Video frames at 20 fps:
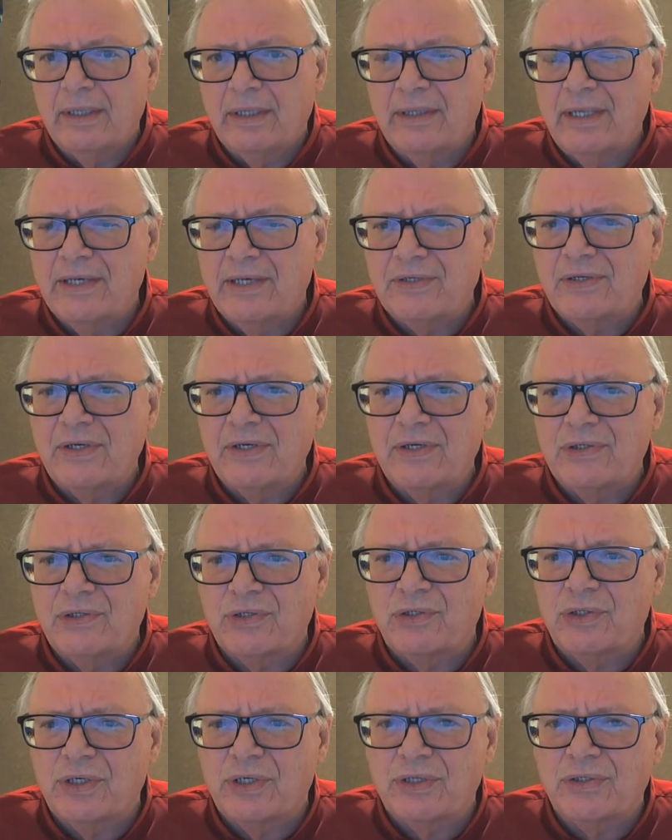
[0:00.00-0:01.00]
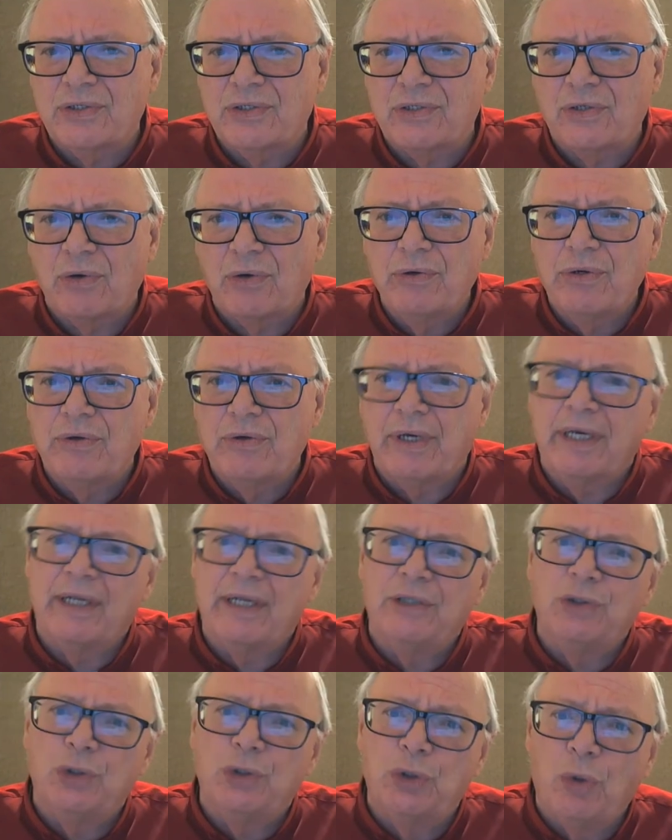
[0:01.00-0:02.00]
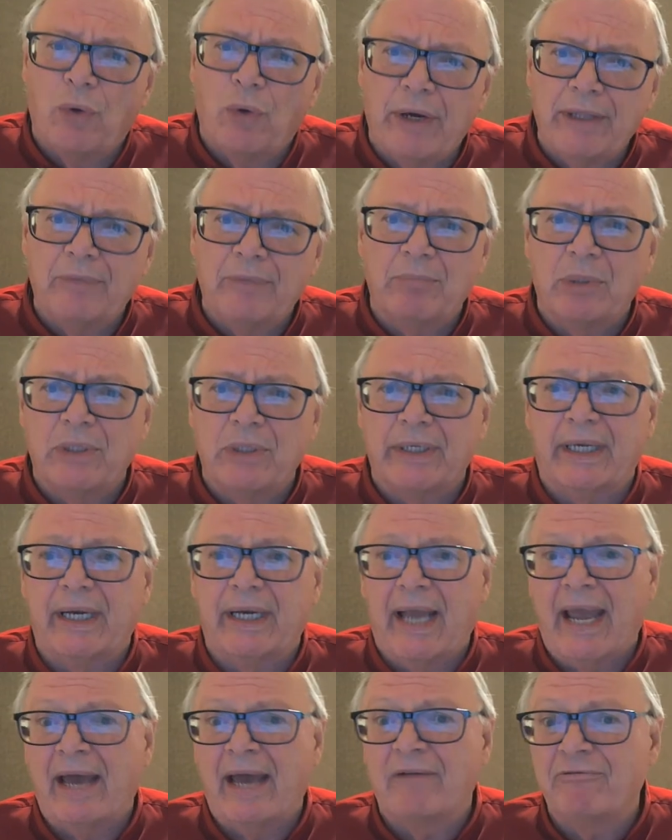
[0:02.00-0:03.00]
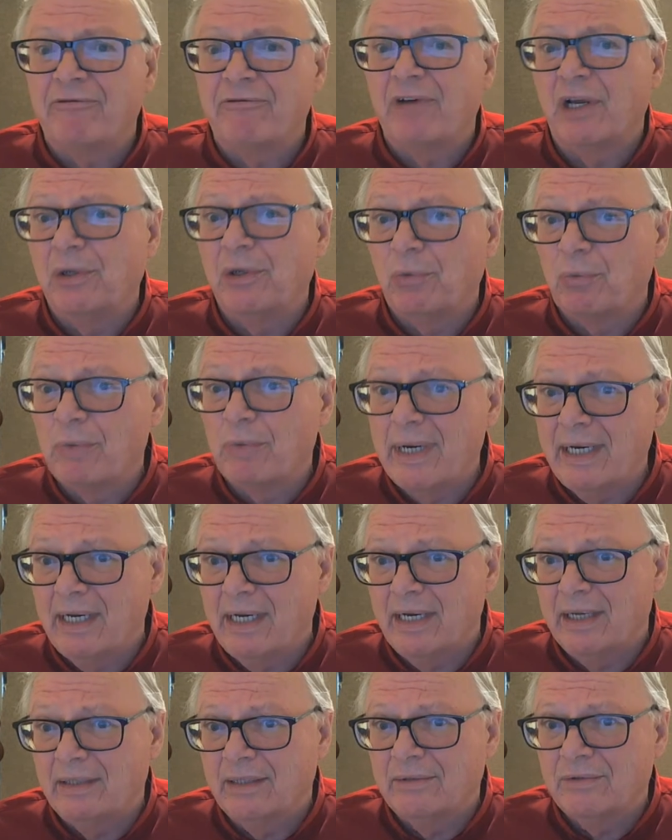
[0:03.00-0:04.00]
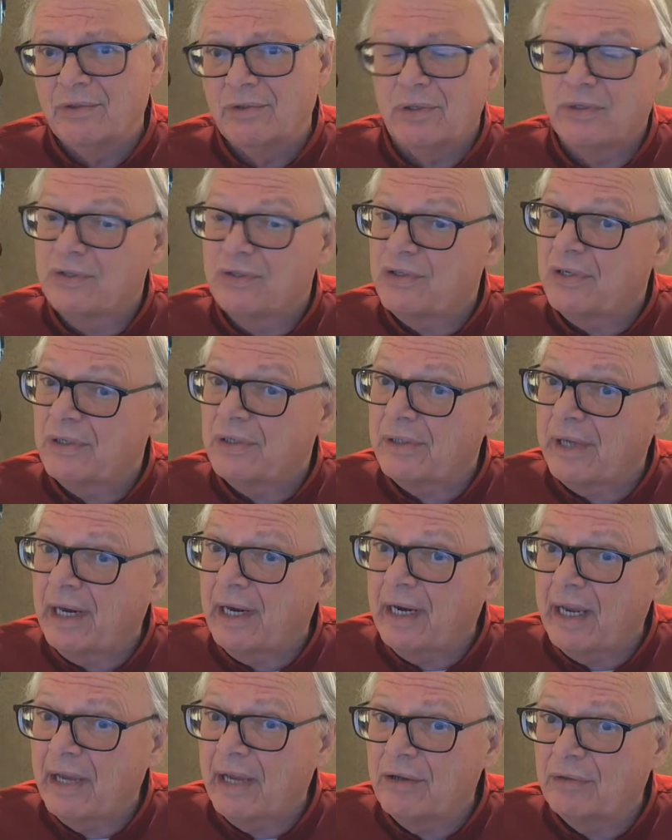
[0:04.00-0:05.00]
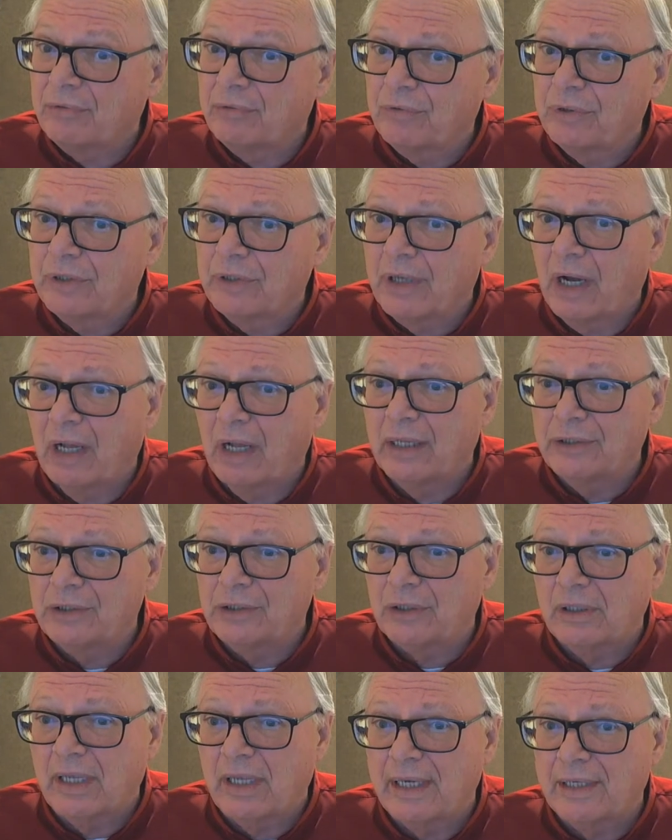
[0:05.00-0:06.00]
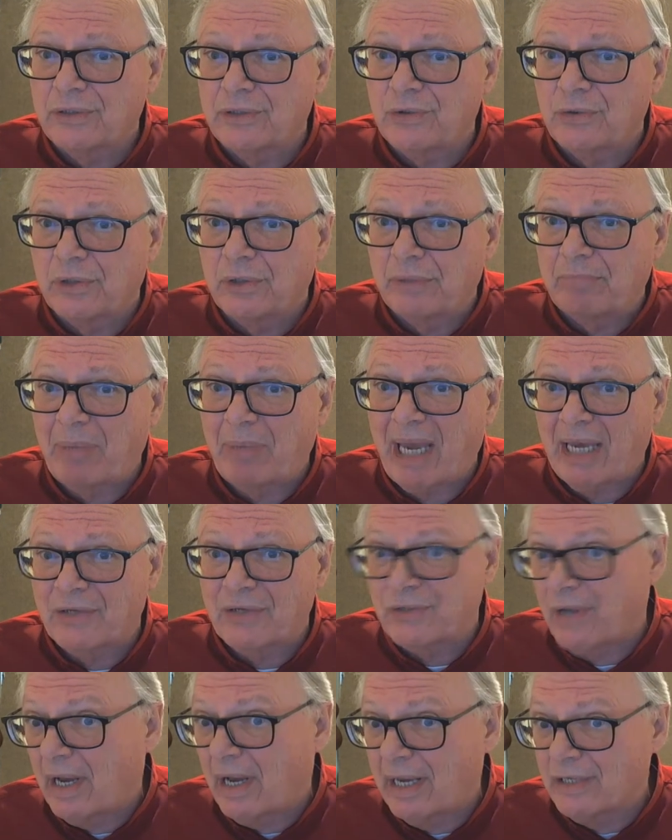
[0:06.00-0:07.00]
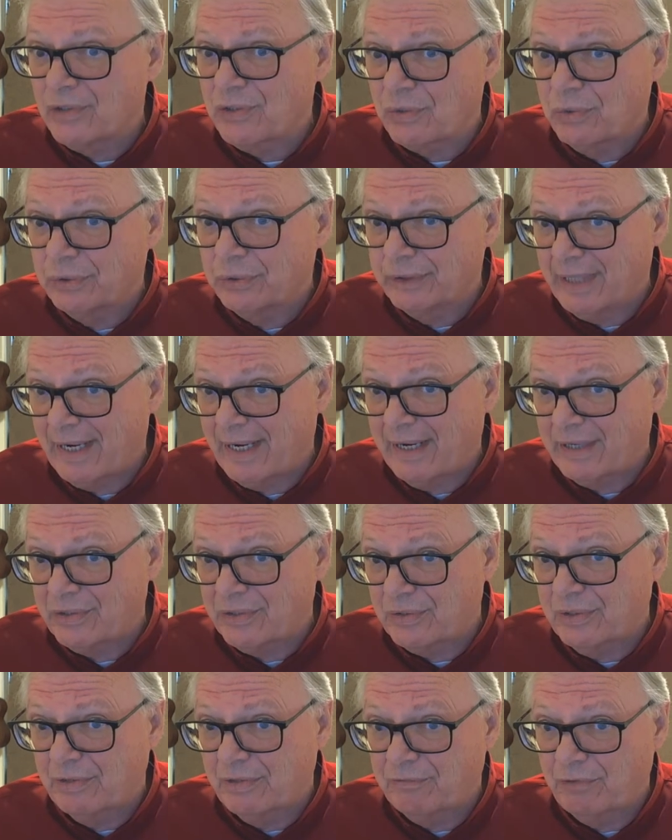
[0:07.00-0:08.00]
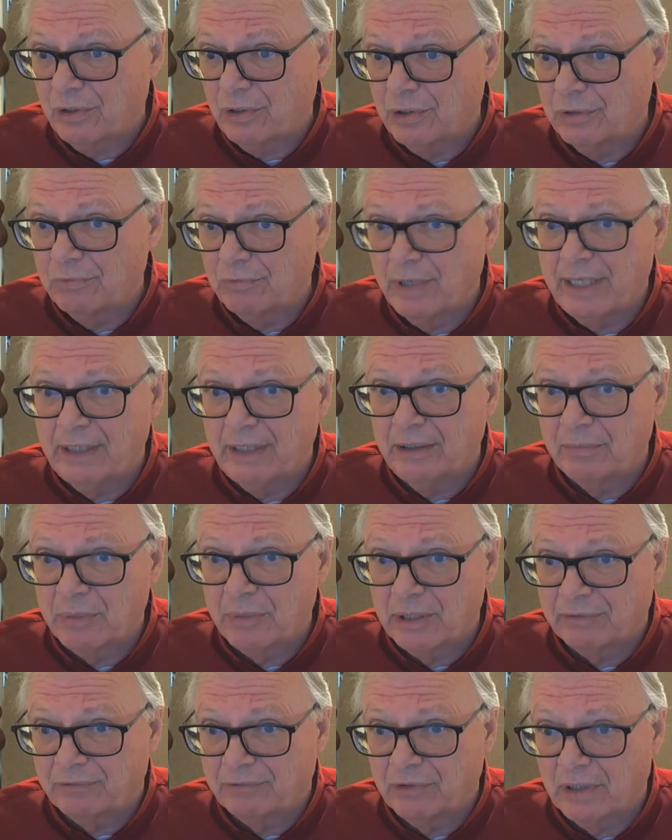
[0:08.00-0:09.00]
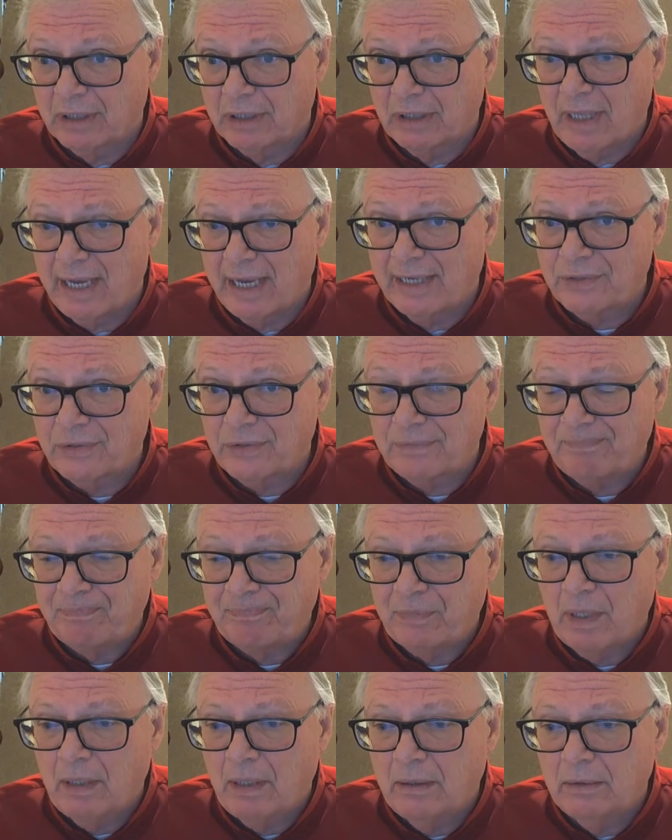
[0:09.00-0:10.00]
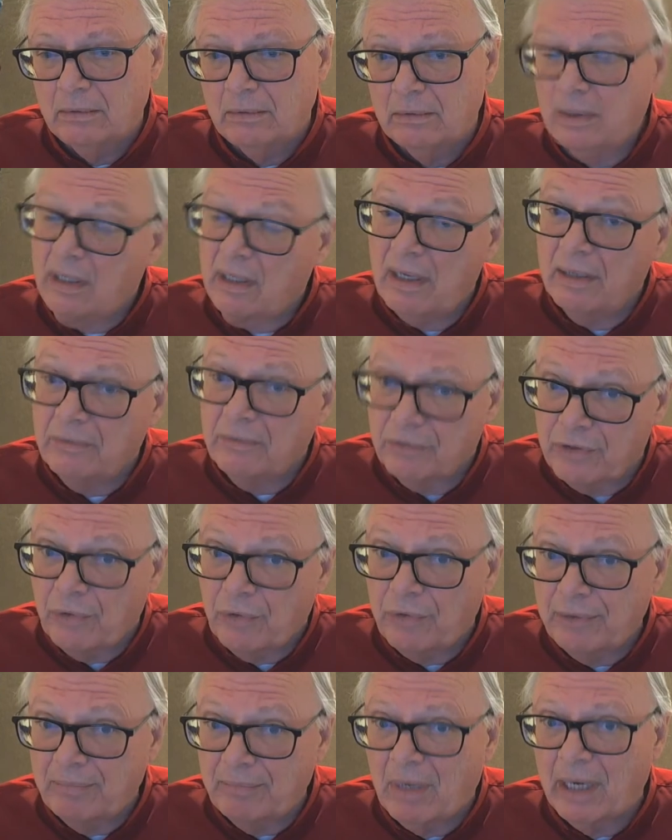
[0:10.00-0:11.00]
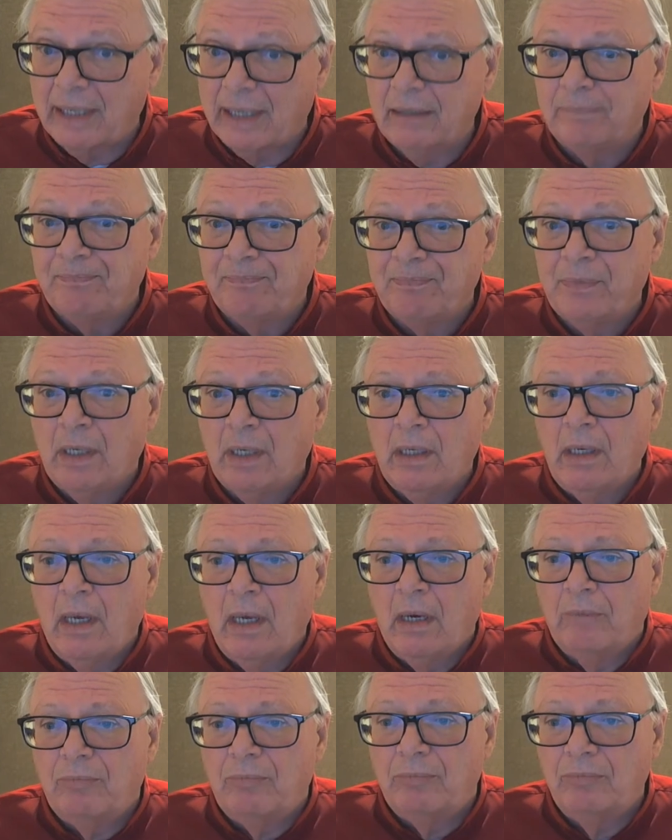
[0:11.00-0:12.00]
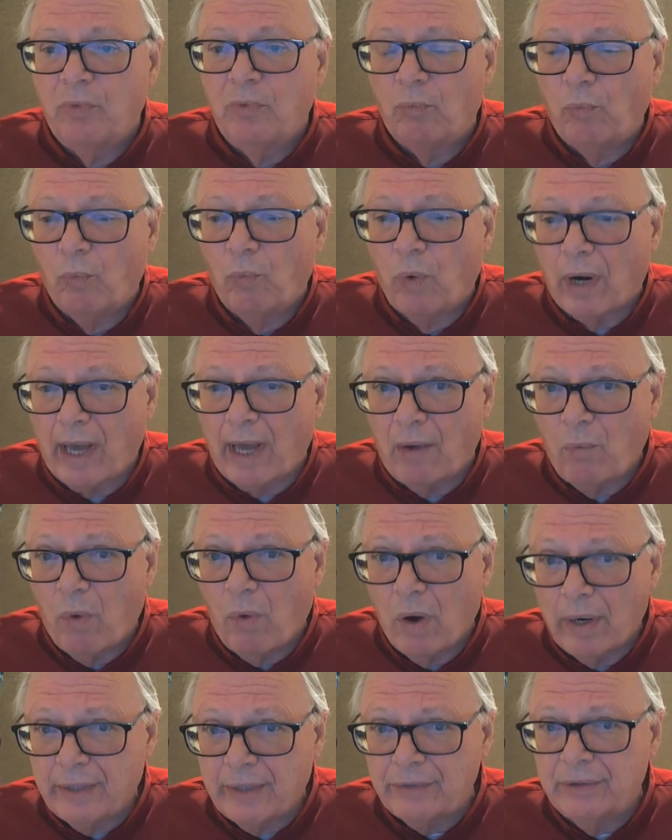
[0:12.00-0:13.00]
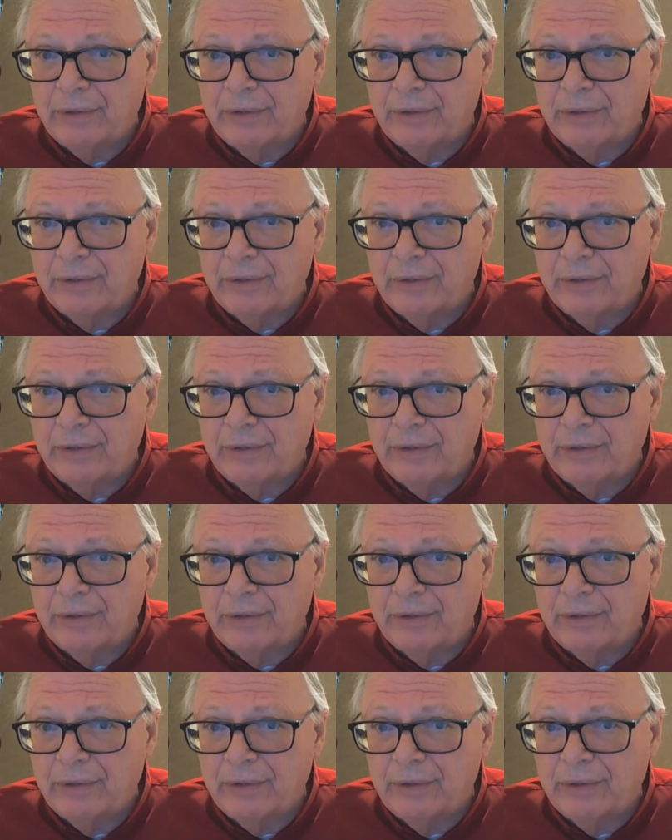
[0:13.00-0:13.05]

This is just so you can enjoy the book and have fun reading it. So this isn't going to get you through a college class or pass a high school test if you're reading the book for a class, uh, though it might what I want to